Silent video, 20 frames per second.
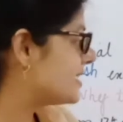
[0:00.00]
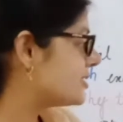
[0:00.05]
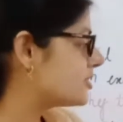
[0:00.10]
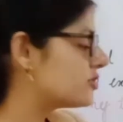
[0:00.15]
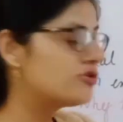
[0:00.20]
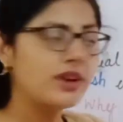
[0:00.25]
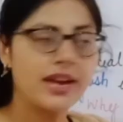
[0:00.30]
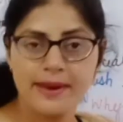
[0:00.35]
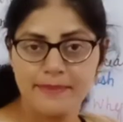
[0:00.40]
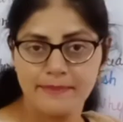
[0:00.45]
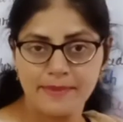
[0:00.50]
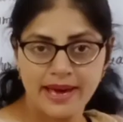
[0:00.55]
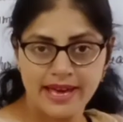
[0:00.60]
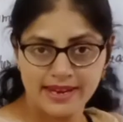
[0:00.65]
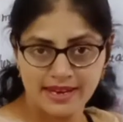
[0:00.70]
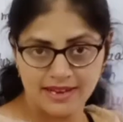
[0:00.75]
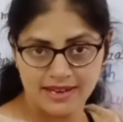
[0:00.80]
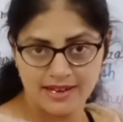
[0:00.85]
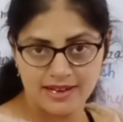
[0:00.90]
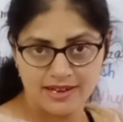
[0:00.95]
to
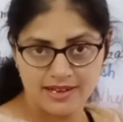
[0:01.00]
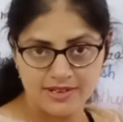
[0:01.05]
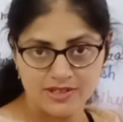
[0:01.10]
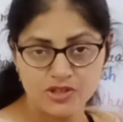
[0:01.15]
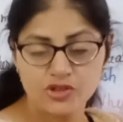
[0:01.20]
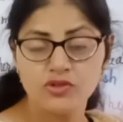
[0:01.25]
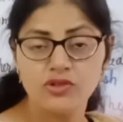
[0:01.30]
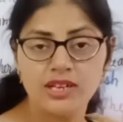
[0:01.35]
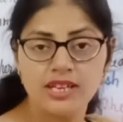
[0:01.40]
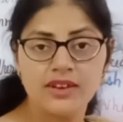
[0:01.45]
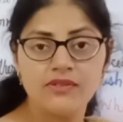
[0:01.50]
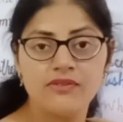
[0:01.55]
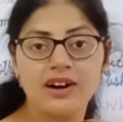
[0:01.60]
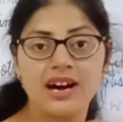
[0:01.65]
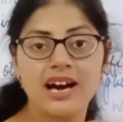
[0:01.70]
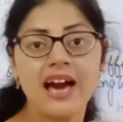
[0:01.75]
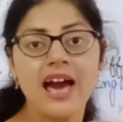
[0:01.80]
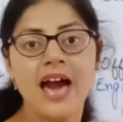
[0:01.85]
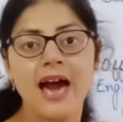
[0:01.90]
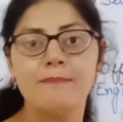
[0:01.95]
America to live
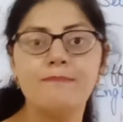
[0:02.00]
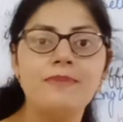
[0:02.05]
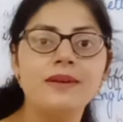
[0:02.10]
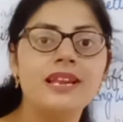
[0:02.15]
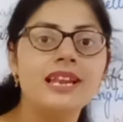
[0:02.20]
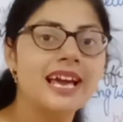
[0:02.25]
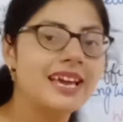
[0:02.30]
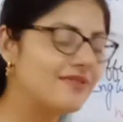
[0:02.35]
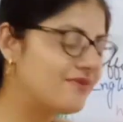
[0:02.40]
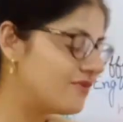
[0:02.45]
a happy life